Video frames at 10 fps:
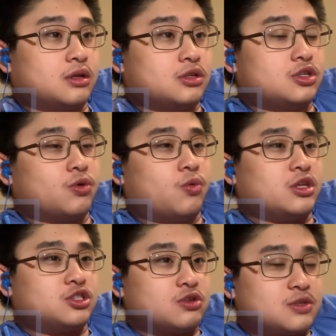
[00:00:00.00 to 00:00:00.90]
So
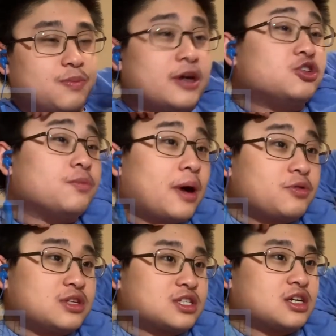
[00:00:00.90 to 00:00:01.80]
what's so special about
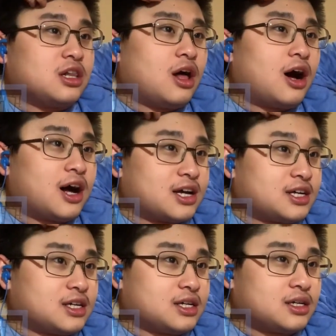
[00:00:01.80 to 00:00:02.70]
this clock?
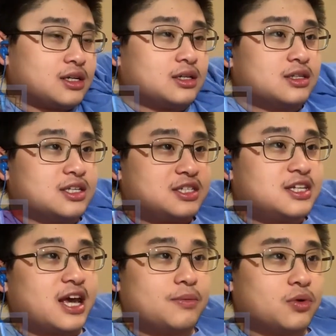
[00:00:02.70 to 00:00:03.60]
This
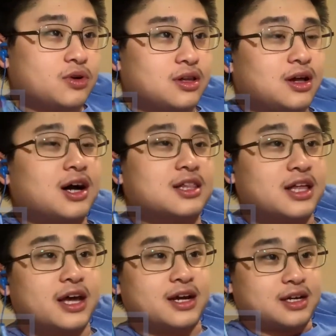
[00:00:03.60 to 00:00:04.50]
table clock
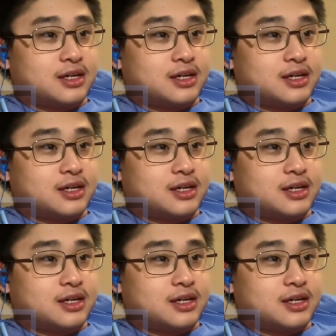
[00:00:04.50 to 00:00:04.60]
thing.